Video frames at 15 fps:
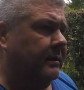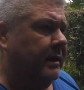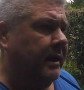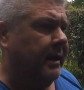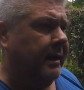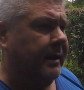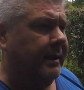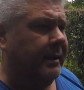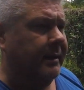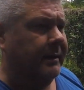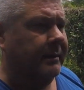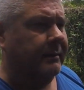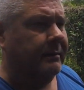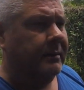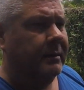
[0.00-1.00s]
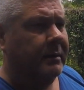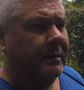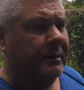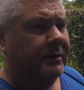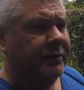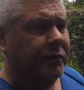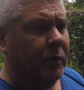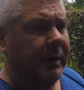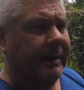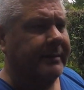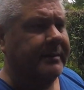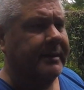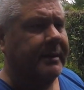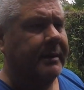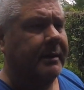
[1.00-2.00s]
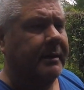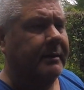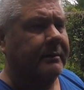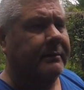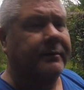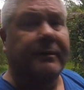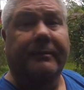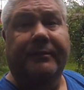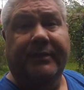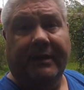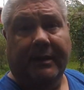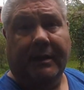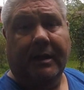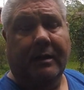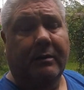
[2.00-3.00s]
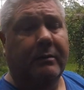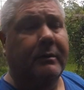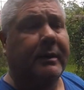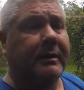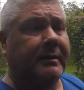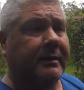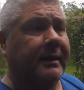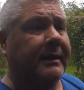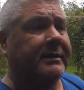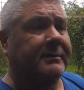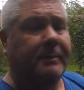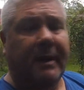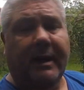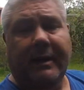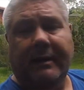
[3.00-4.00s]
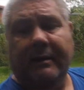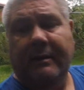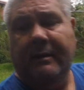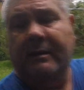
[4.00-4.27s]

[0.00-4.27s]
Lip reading: and squeeze in some silicone into that spot